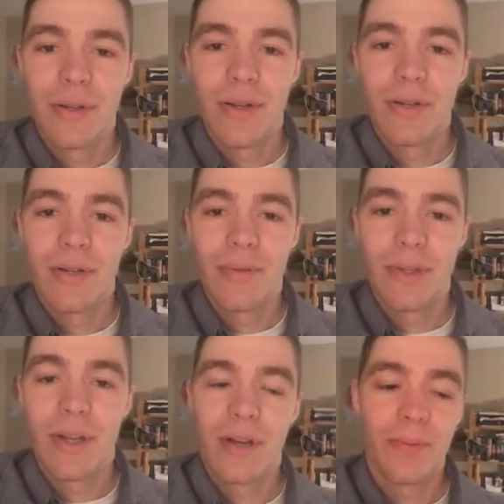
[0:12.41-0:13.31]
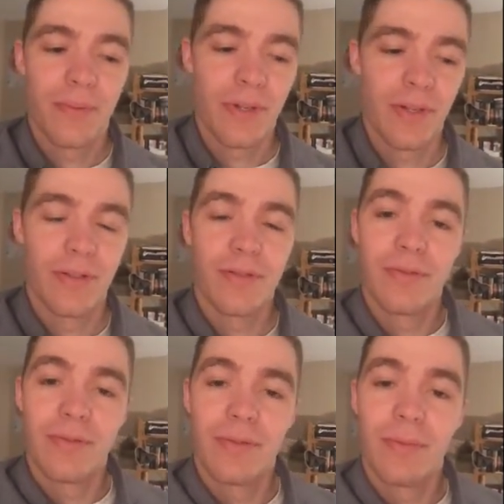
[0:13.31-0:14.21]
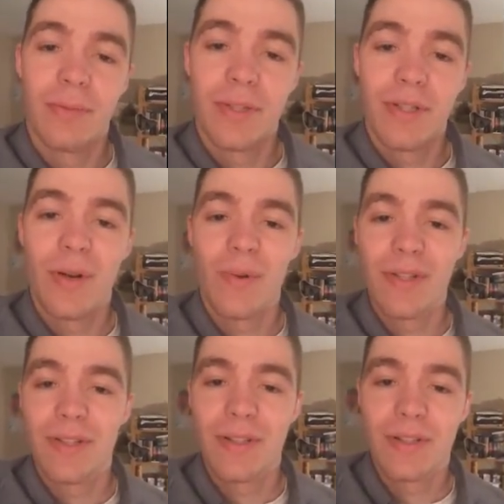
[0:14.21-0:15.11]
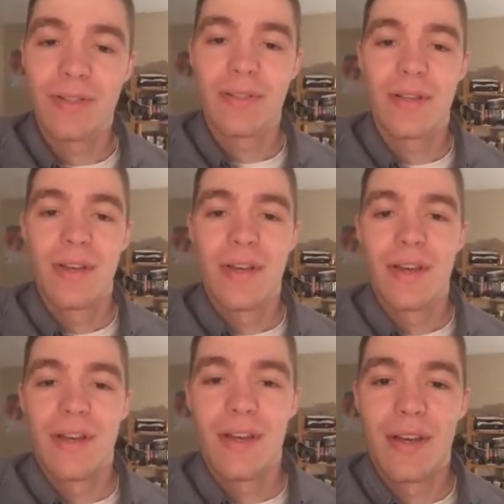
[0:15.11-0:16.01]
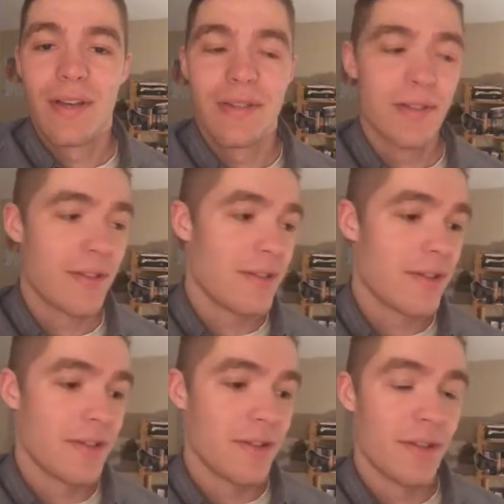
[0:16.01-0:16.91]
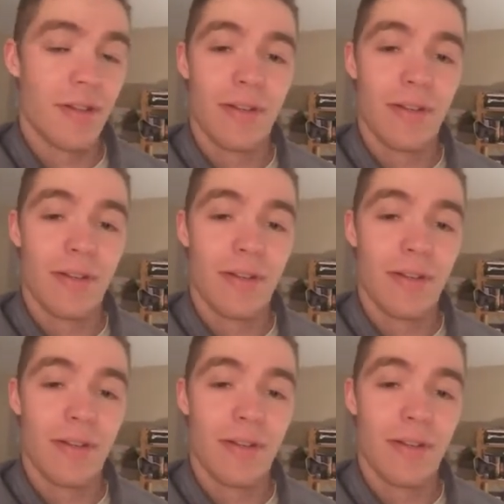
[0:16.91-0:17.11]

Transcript: with the help of Michelle Winters and the